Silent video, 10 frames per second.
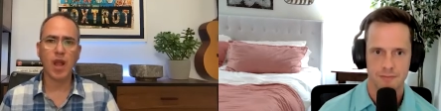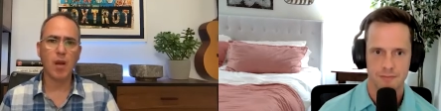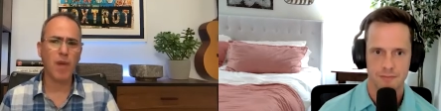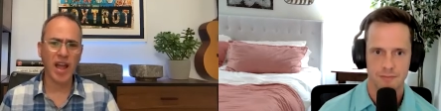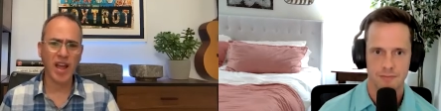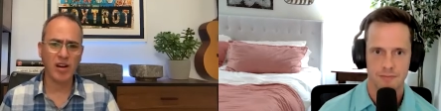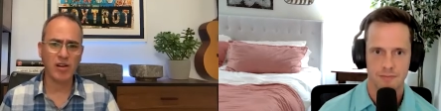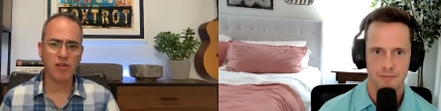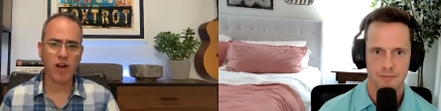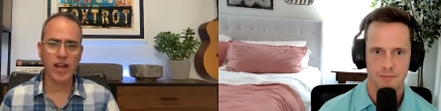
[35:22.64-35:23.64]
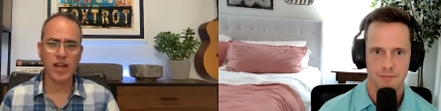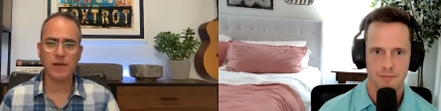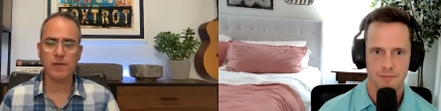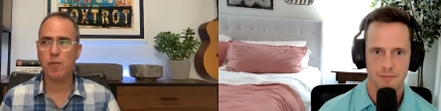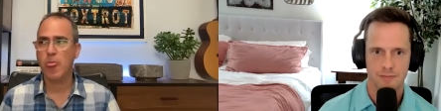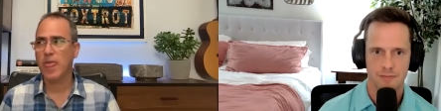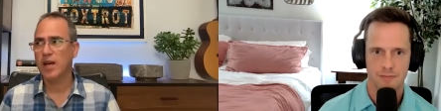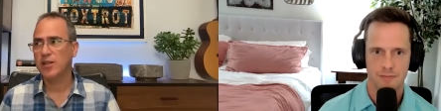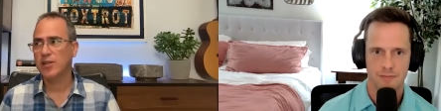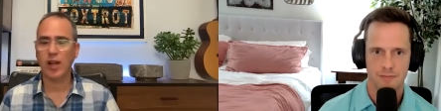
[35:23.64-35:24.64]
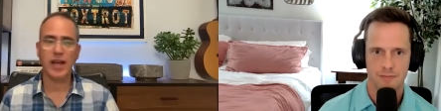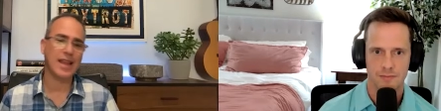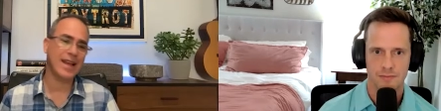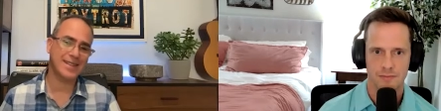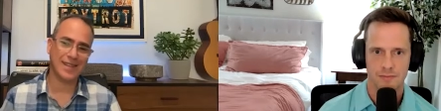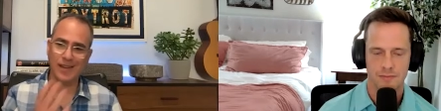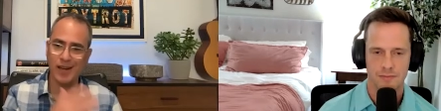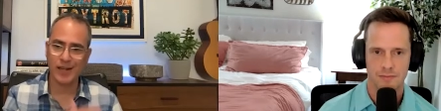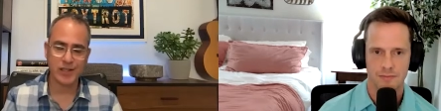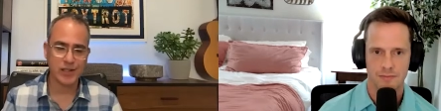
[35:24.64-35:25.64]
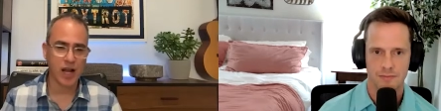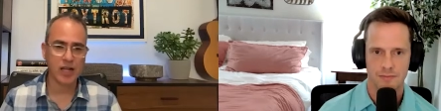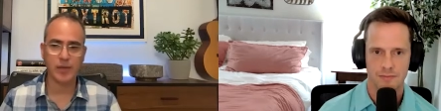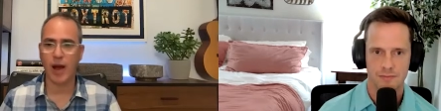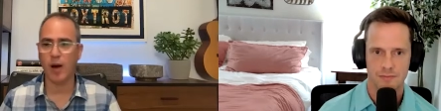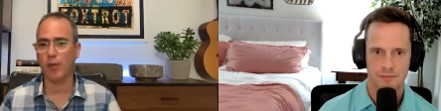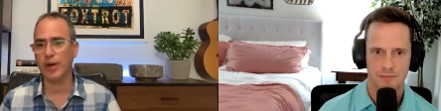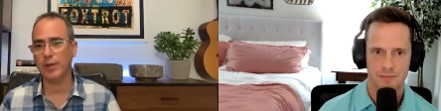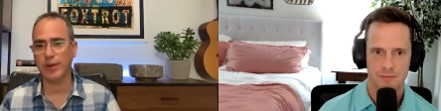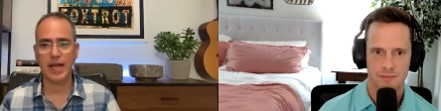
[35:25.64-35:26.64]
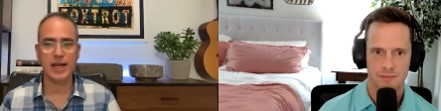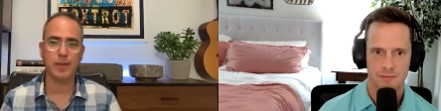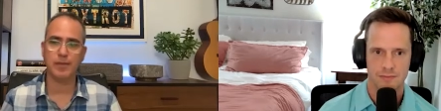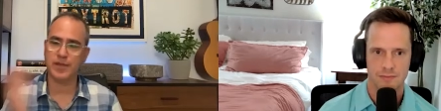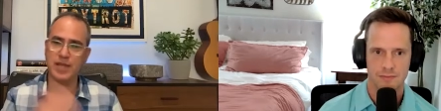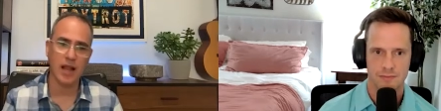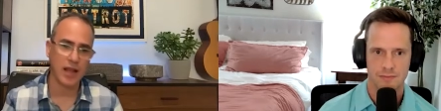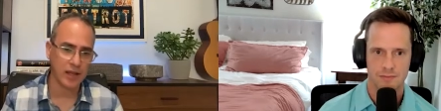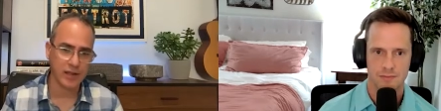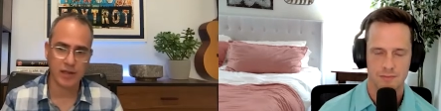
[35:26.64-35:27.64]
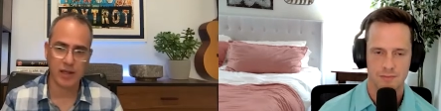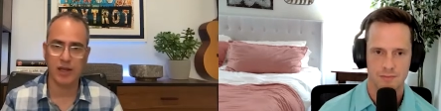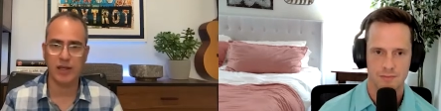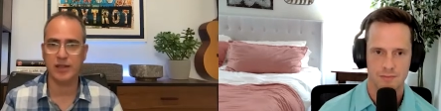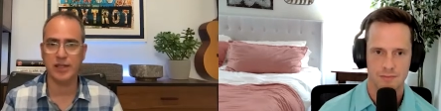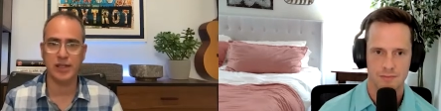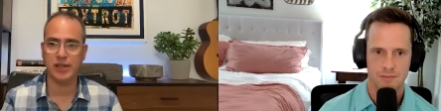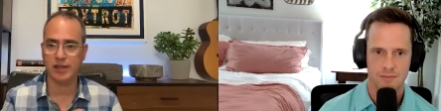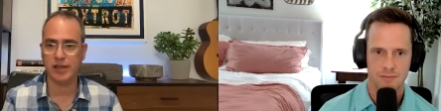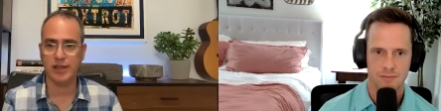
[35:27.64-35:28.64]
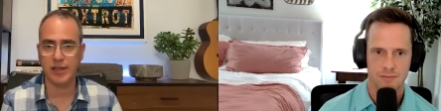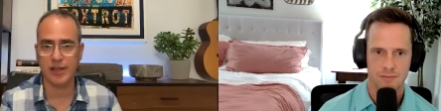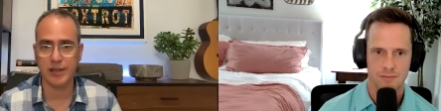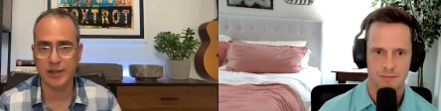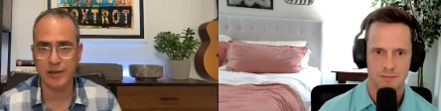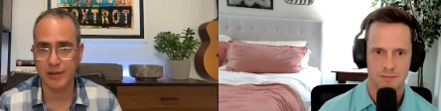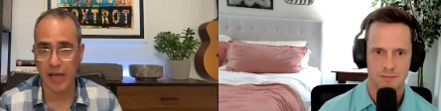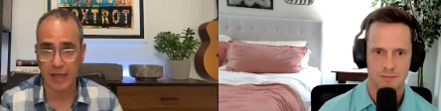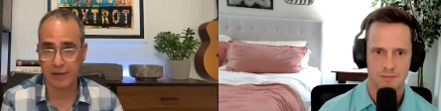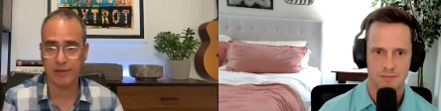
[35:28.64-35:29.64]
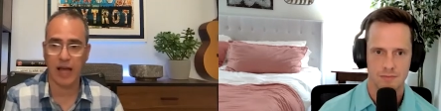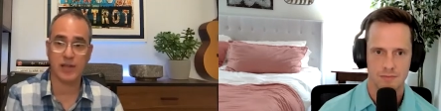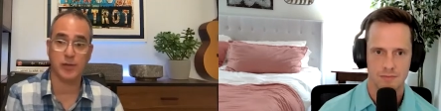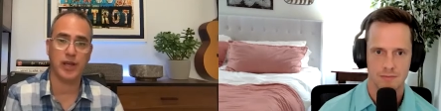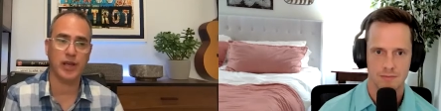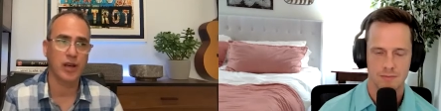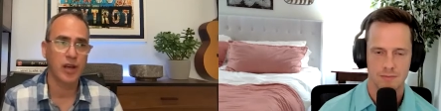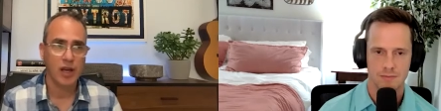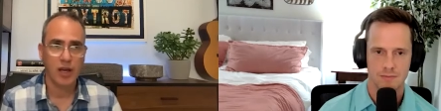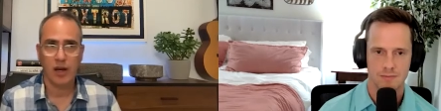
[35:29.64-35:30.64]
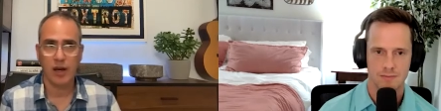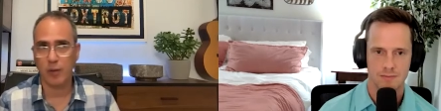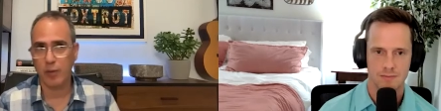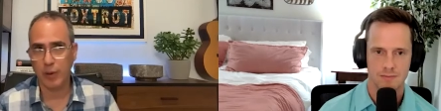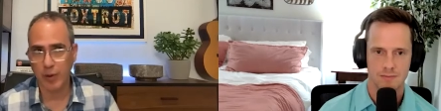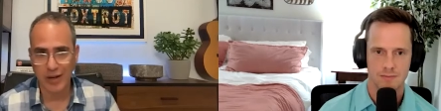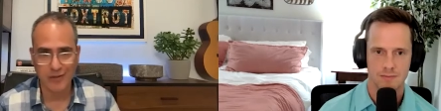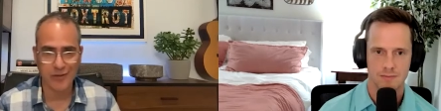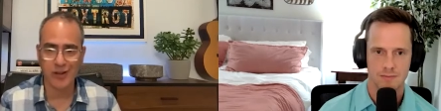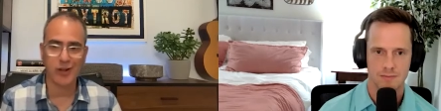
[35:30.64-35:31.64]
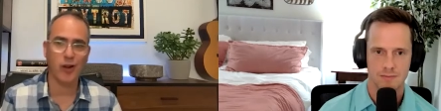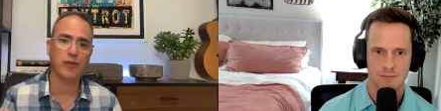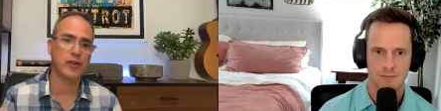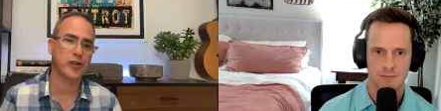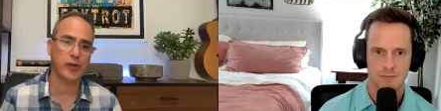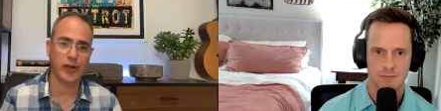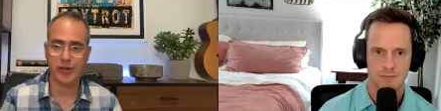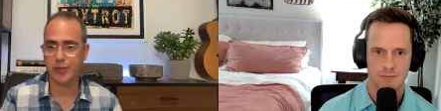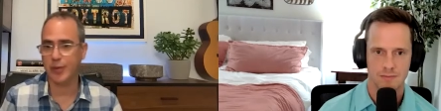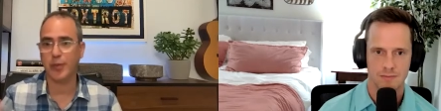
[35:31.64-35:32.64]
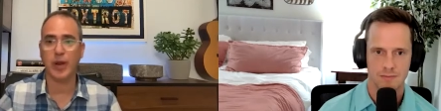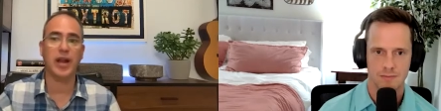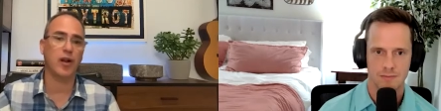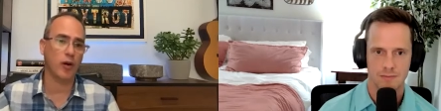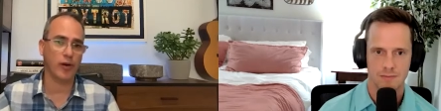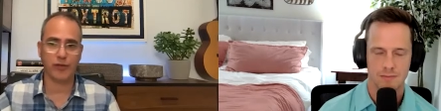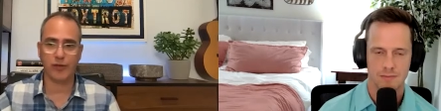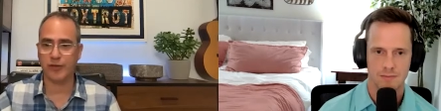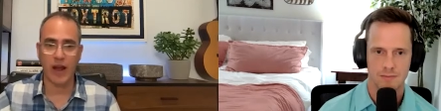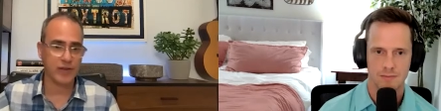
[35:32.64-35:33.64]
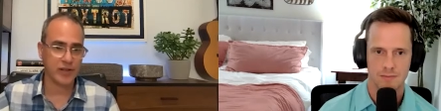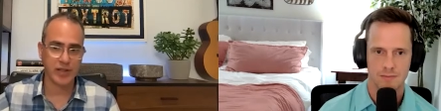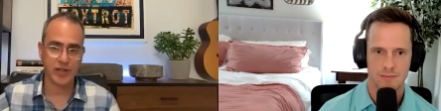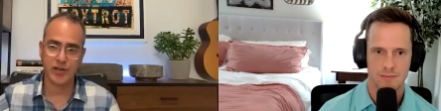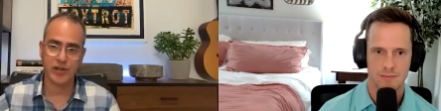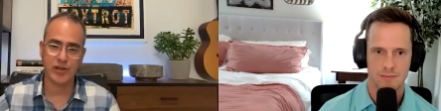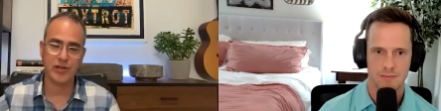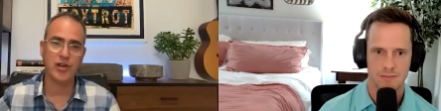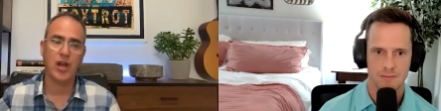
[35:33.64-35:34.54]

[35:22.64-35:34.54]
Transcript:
Speaker 1: My underwriting, so like that deal that I just talked about, we ended up selling a deal like last week. We were in for a little over 2 years. We were planning to hold it for 5 to 6 years